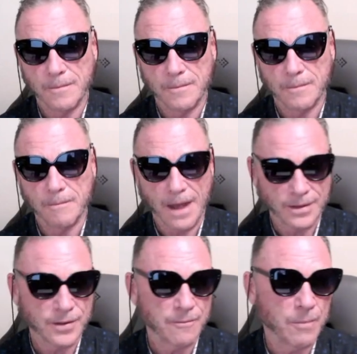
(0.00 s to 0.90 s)

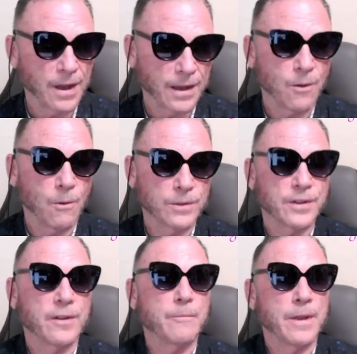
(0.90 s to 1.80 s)
massive black holes
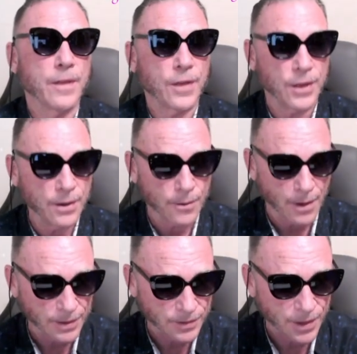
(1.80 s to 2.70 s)
that have been
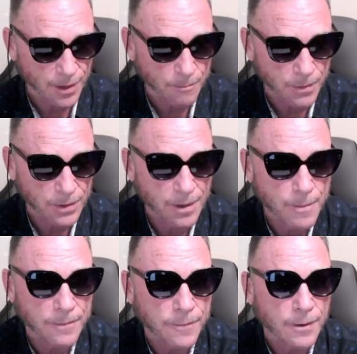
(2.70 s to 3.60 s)
theorized, the upper
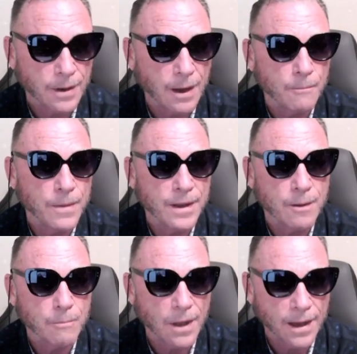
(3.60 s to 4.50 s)
limit for how big a
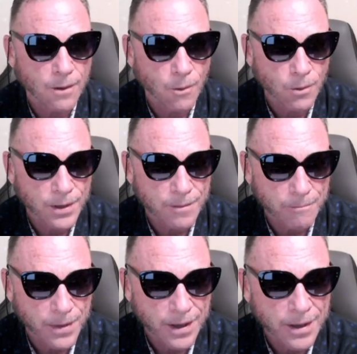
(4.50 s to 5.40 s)
black hole can
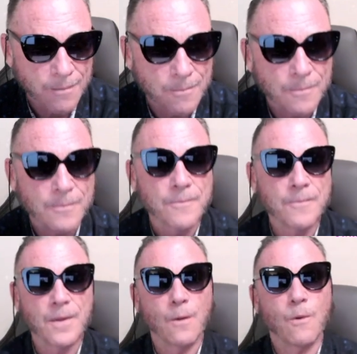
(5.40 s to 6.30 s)
be.
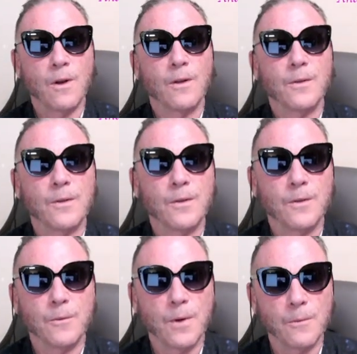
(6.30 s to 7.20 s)
Well,
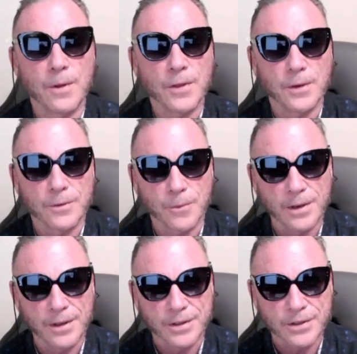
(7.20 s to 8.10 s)
what they're
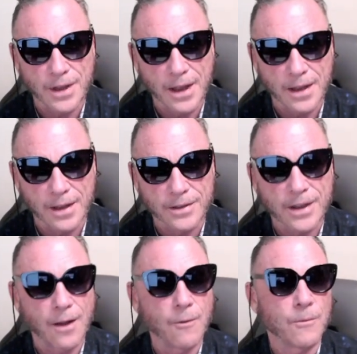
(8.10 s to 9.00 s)
really saying is
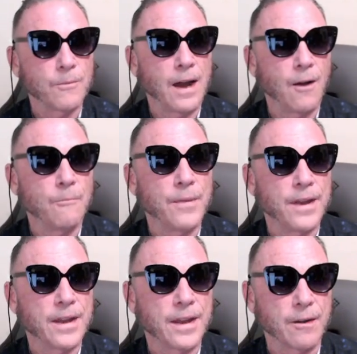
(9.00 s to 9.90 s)
how
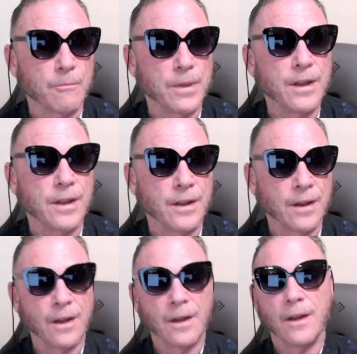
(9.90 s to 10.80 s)
big can it be
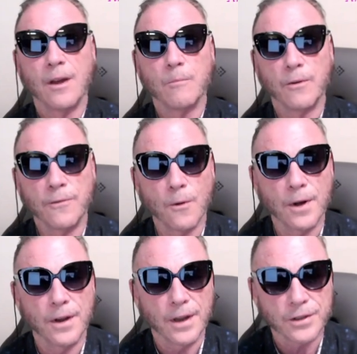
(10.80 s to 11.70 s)
before
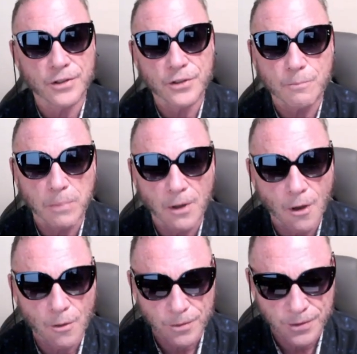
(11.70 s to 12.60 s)
it
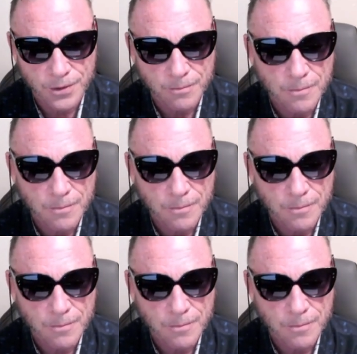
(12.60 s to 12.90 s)
explodes?